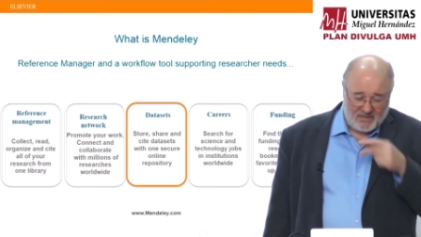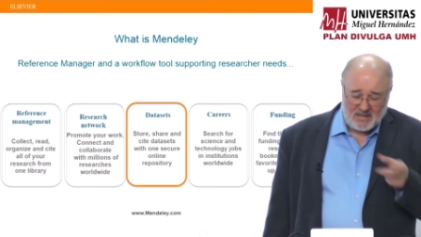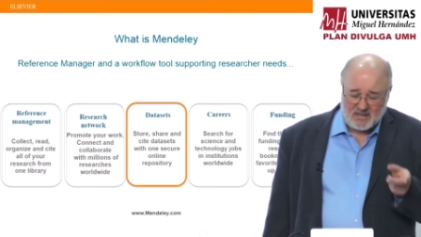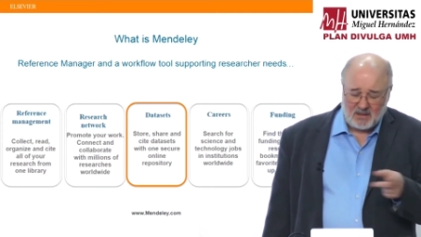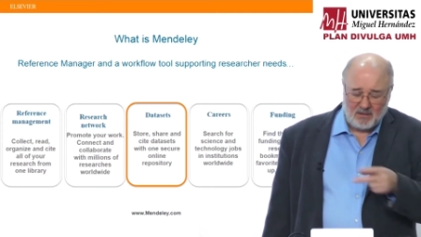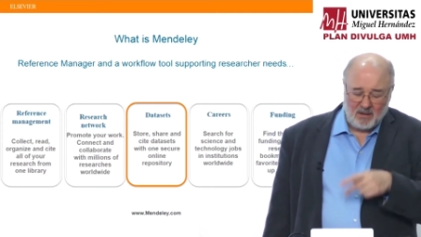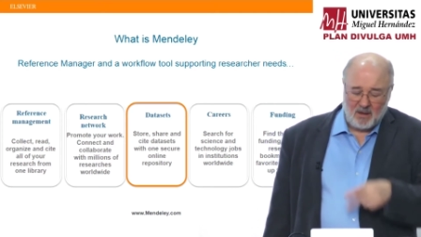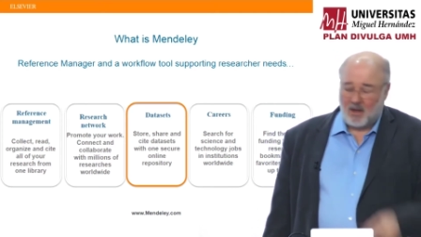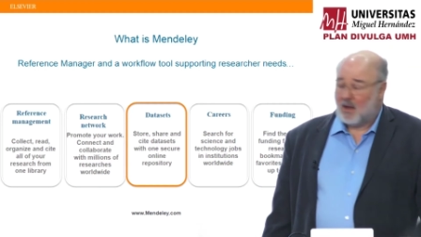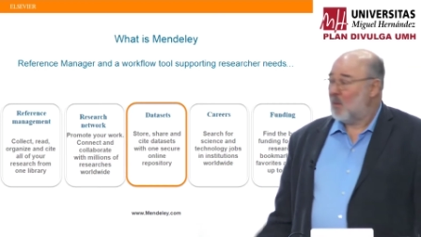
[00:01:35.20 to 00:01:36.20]
So
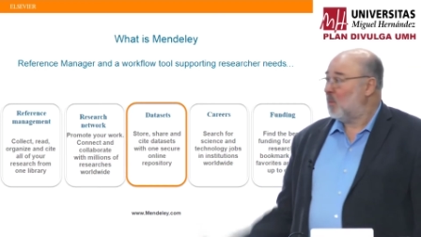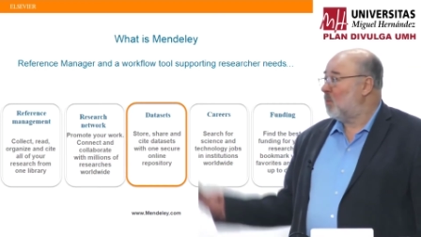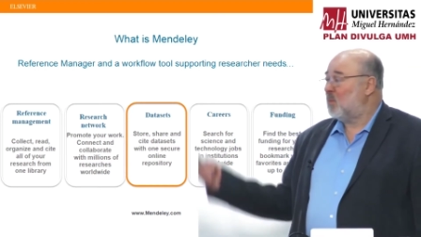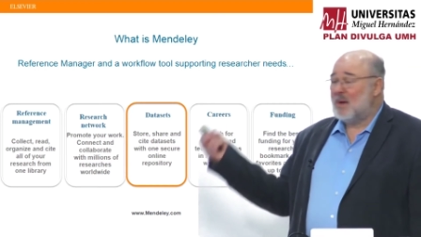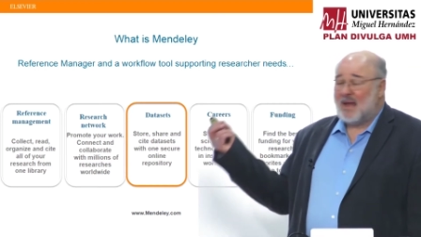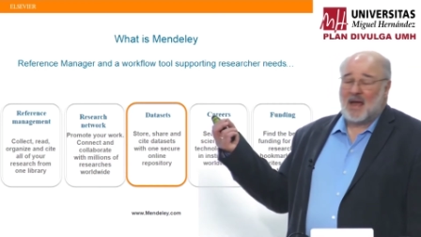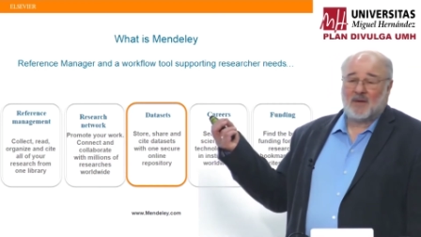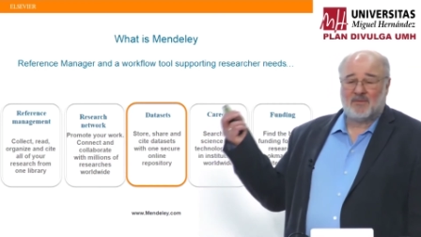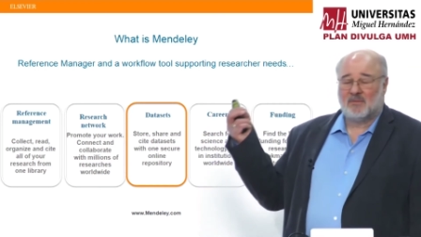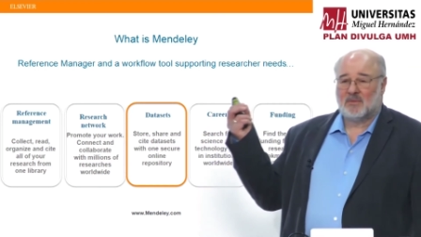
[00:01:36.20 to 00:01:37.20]
we
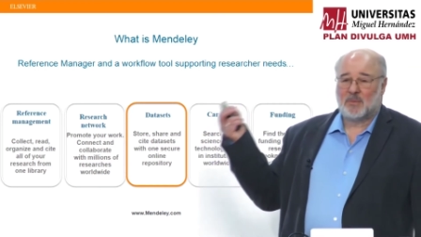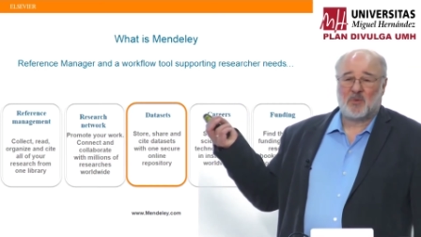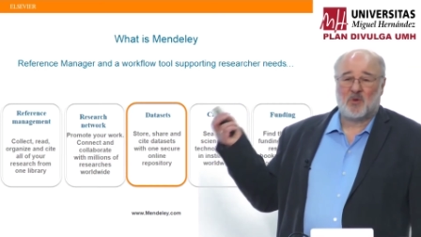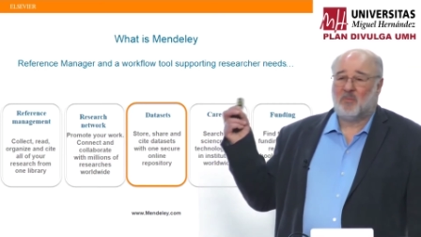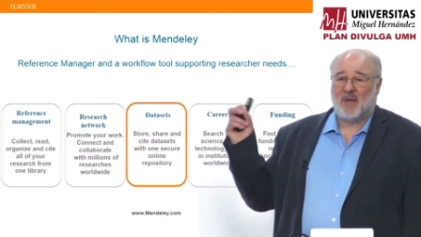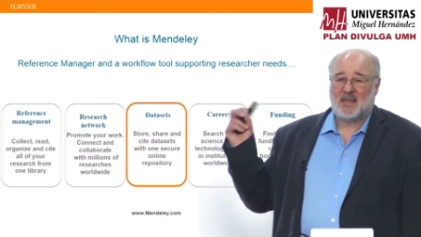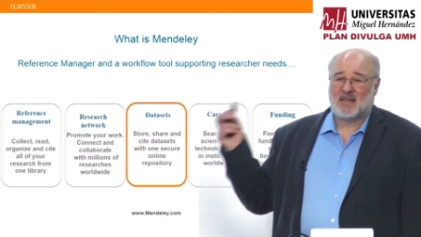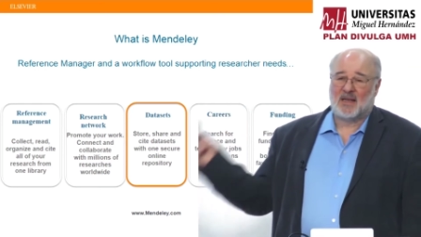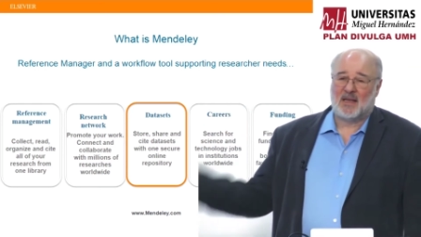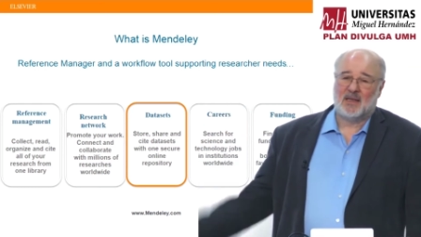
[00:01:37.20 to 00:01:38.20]
have something called
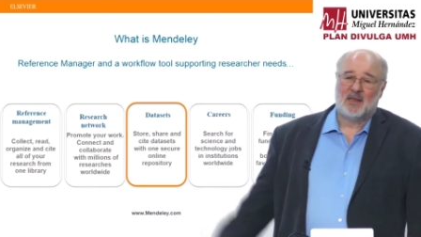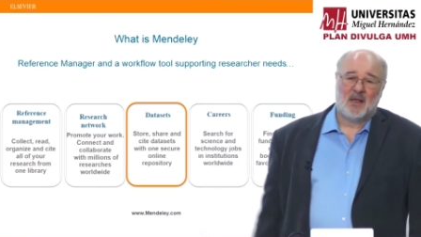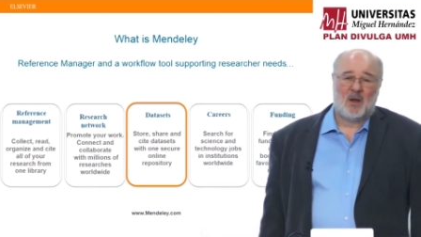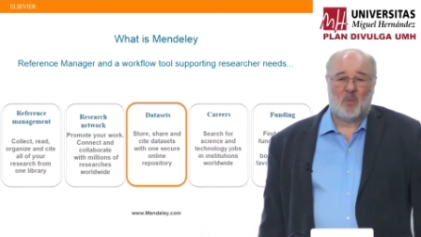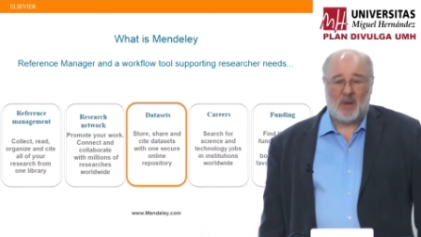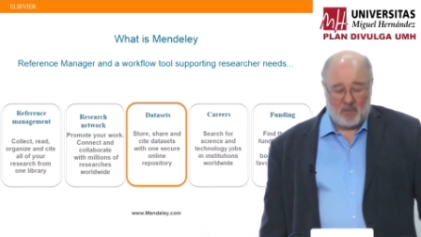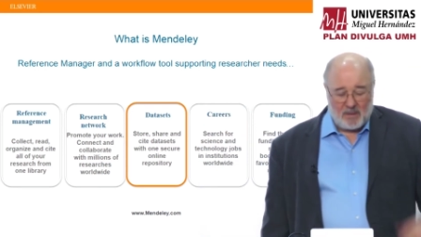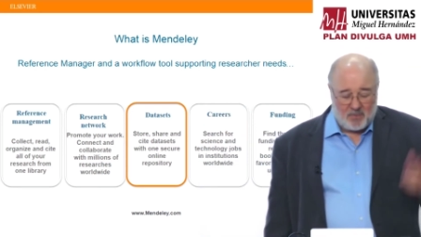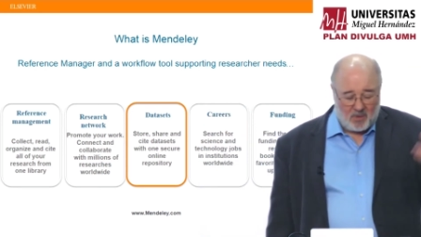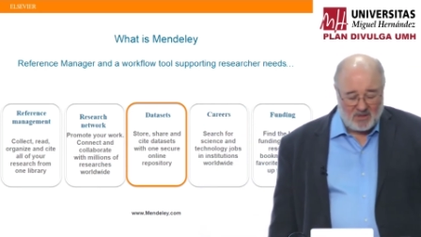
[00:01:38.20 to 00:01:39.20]
Mendeley. We
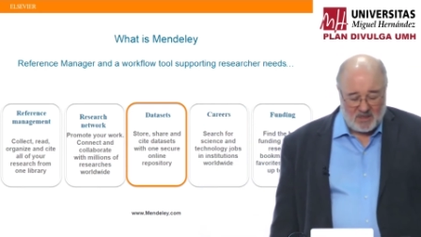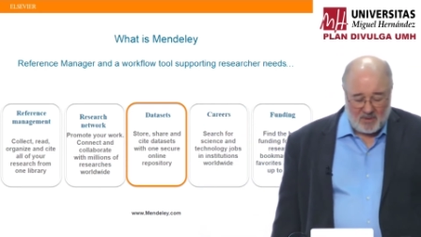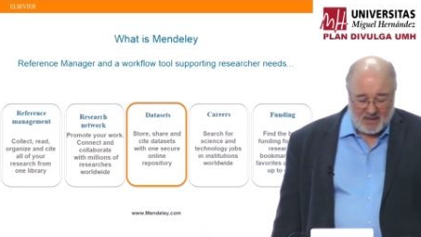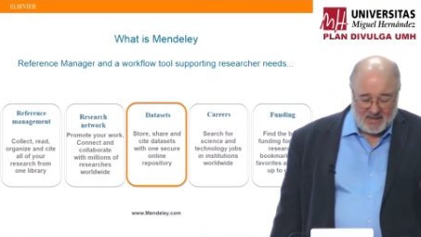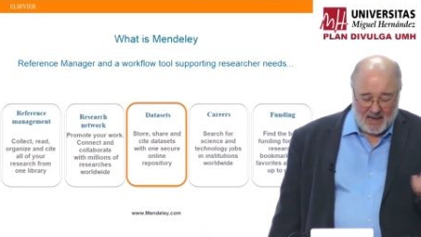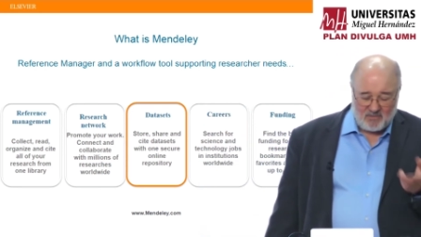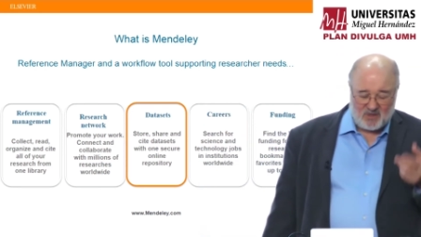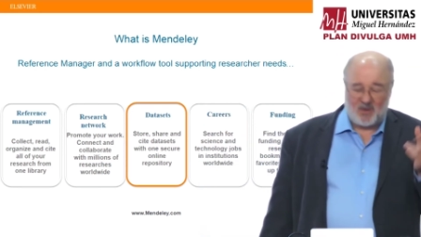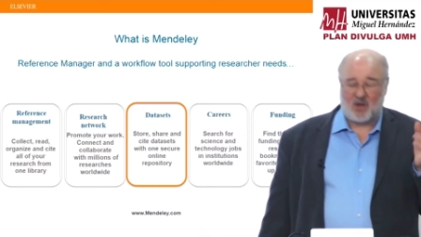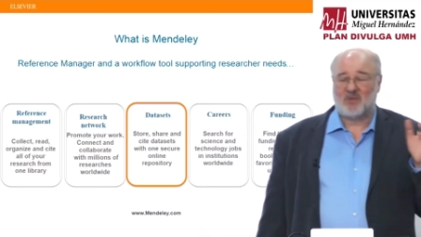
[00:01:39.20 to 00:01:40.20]
bought it because it happens to
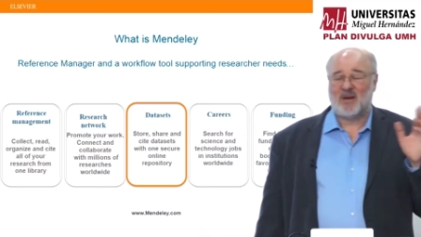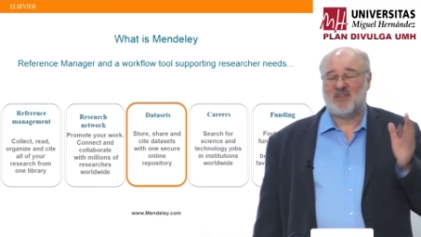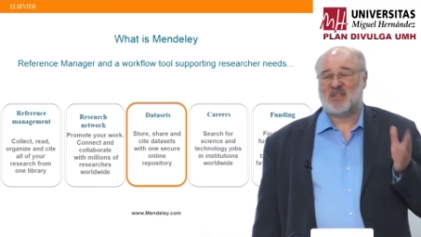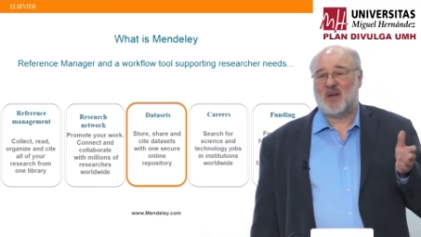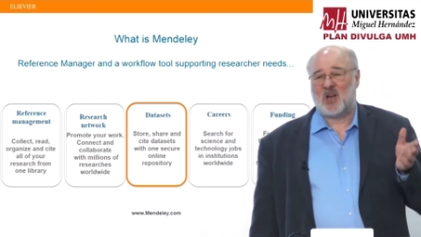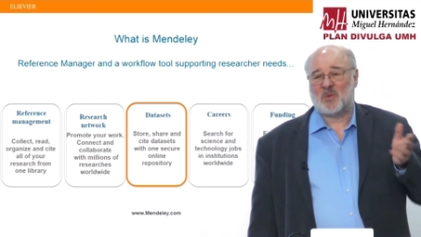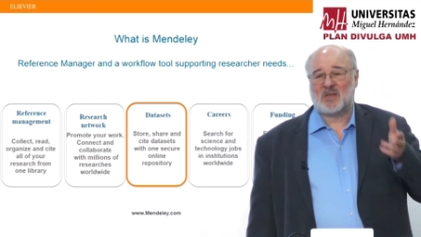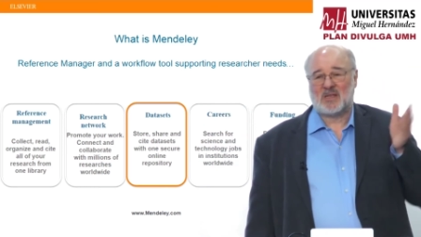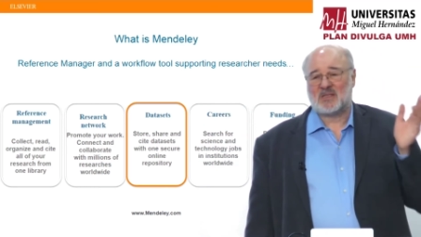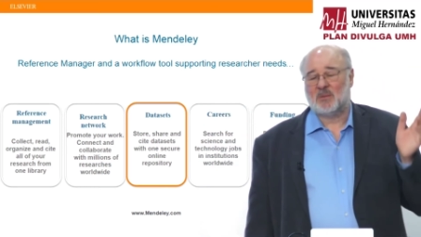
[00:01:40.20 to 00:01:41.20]
be a good reference management
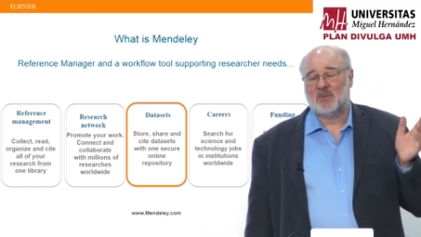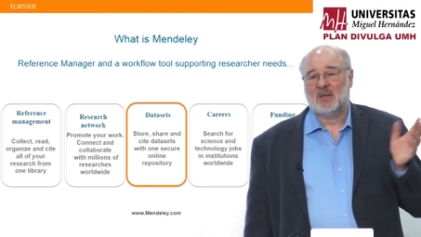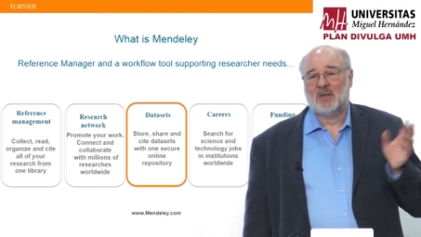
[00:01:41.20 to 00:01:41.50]
system.